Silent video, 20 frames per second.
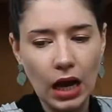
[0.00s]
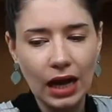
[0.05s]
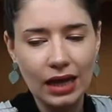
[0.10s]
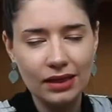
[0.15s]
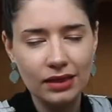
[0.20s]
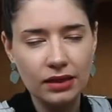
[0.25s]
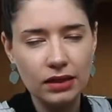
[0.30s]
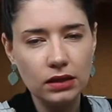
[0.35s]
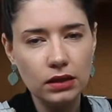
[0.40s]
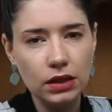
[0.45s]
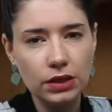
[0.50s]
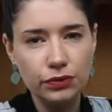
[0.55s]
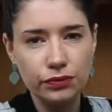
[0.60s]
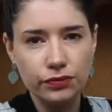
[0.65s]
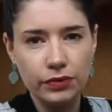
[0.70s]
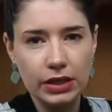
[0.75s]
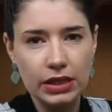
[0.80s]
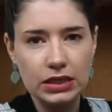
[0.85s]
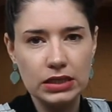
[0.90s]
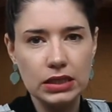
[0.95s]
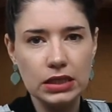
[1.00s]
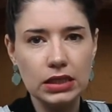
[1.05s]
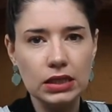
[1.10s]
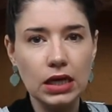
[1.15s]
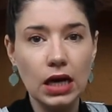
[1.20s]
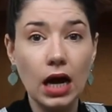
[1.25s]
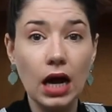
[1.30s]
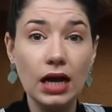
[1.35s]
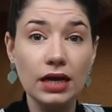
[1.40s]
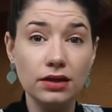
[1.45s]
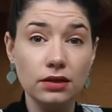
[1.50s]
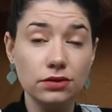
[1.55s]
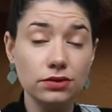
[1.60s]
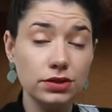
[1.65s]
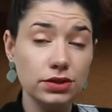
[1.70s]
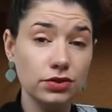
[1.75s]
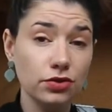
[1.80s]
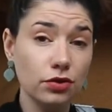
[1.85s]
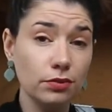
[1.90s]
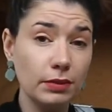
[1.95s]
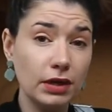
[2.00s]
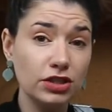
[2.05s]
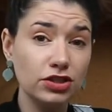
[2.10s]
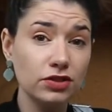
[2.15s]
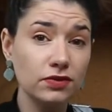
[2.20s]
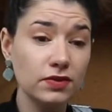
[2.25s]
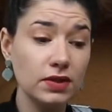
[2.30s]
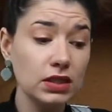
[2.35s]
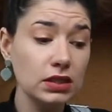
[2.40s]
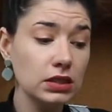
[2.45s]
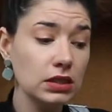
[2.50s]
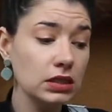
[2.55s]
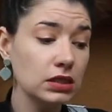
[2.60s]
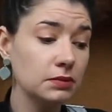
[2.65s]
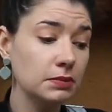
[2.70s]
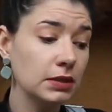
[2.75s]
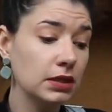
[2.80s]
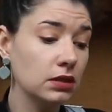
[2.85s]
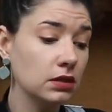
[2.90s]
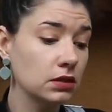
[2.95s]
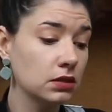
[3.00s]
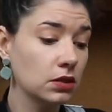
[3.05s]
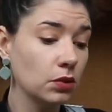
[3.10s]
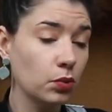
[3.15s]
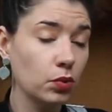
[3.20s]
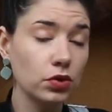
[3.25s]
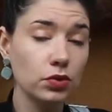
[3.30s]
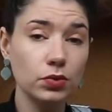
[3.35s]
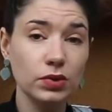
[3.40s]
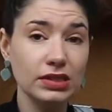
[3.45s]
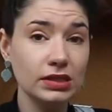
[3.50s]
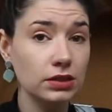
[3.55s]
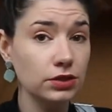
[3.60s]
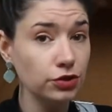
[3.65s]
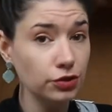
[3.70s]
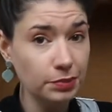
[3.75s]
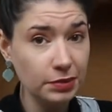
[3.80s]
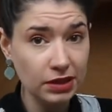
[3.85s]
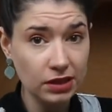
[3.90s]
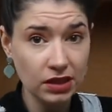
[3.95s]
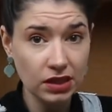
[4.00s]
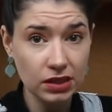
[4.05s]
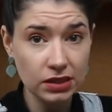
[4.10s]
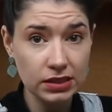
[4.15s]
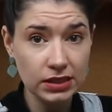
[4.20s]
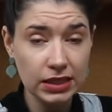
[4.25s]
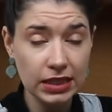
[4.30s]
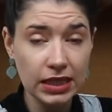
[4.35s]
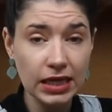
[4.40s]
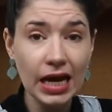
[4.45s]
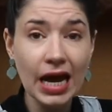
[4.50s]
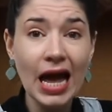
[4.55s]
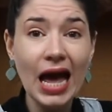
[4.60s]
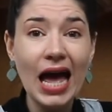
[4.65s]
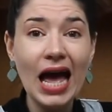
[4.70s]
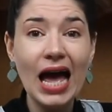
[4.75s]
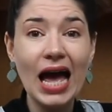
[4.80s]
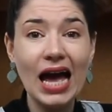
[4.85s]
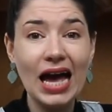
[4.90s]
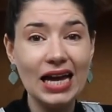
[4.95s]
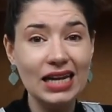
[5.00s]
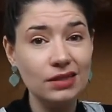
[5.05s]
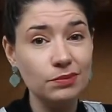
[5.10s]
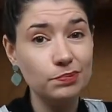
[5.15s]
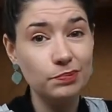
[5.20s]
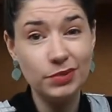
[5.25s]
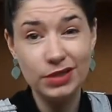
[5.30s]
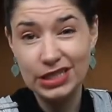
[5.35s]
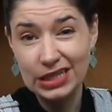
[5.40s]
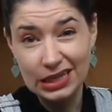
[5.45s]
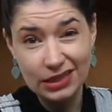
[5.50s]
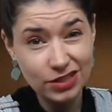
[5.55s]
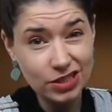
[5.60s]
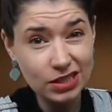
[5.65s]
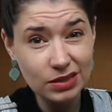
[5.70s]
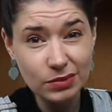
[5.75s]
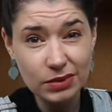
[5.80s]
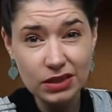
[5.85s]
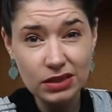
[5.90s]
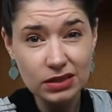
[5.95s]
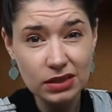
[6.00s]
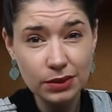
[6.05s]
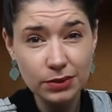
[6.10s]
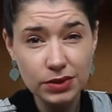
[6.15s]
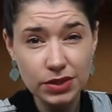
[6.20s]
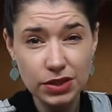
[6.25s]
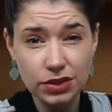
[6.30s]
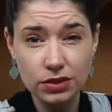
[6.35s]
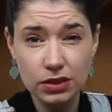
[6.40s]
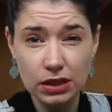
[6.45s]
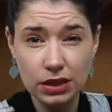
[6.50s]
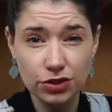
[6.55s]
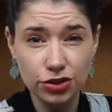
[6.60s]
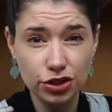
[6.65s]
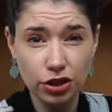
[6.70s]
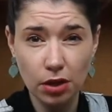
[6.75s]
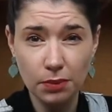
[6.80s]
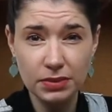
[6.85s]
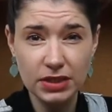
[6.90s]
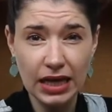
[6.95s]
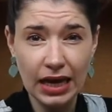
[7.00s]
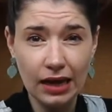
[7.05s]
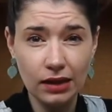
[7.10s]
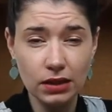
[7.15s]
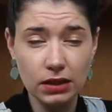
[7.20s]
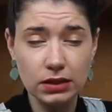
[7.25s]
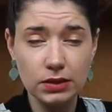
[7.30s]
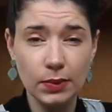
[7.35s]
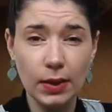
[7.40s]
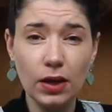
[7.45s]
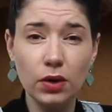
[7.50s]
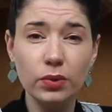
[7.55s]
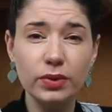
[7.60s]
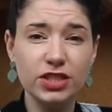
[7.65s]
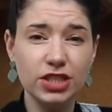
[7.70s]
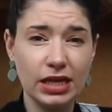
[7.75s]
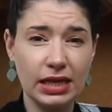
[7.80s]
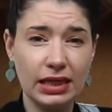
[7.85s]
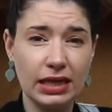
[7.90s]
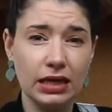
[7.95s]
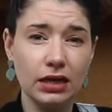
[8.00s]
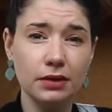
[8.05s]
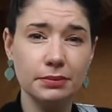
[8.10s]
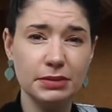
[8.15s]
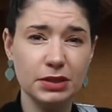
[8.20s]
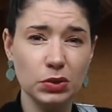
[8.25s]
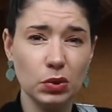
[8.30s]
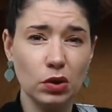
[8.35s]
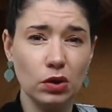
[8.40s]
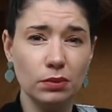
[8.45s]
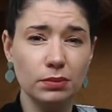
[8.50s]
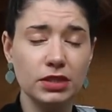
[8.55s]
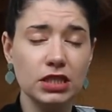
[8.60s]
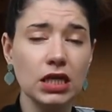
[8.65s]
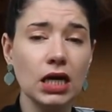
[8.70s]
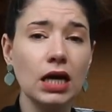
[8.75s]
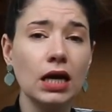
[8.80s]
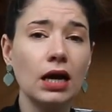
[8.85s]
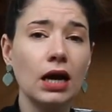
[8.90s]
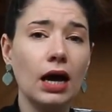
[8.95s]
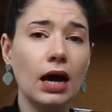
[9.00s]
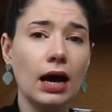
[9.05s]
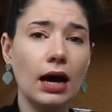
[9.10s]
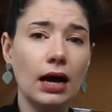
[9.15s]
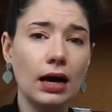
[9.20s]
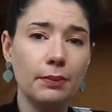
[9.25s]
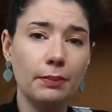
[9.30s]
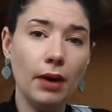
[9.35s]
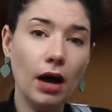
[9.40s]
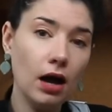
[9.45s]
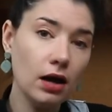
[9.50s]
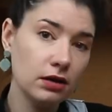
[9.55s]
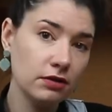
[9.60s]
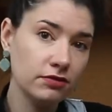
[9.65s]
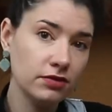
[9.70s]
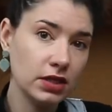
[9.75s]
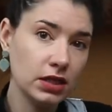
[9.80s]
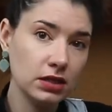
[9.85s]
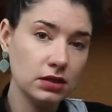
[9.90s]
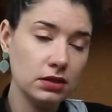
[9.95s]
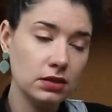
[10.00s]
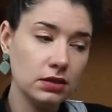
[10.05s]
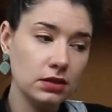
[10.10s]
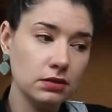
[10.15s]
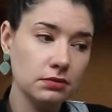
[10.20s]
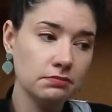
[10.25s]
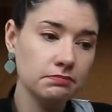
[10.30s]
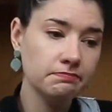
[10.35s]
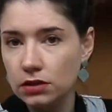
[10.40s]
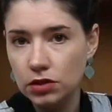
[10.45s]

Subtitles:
I think the reason I used so much of this is because the wood was super thirsty, and potentially because I was using a shop towel as well, which I think absorbed part of this.